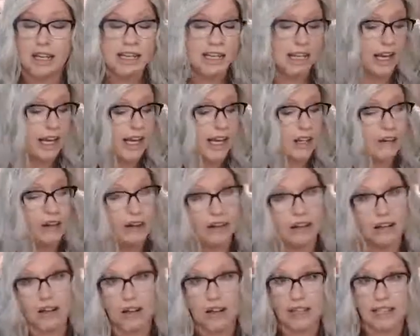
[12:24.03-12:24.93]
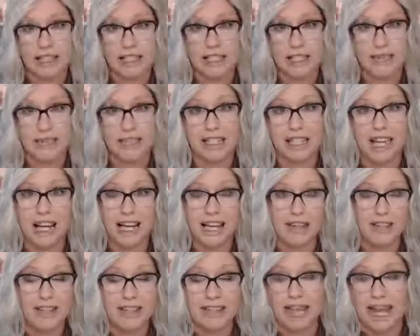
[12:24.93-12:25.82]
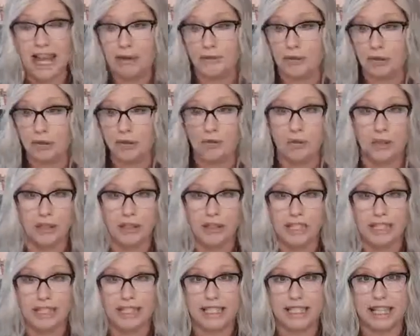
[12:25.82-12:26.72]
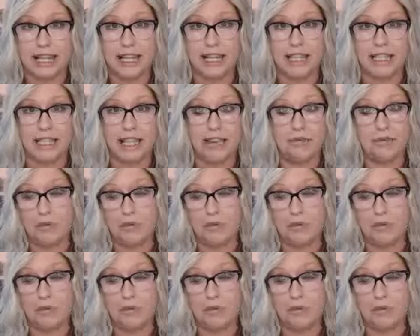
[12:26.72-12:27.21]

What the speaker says: Now, I know alcoholism is kind of a taboo word these days.